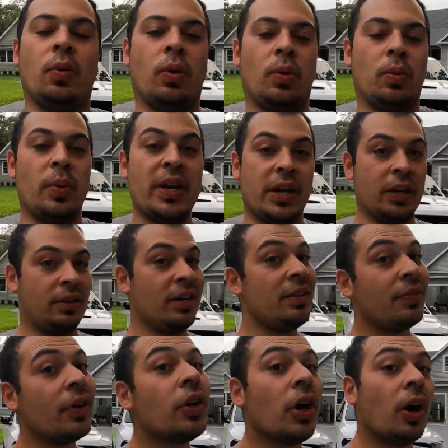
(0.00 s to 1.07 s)
or we could
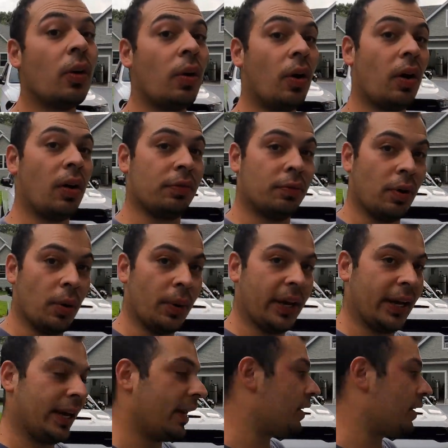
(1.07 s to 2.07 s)
even go off-roading.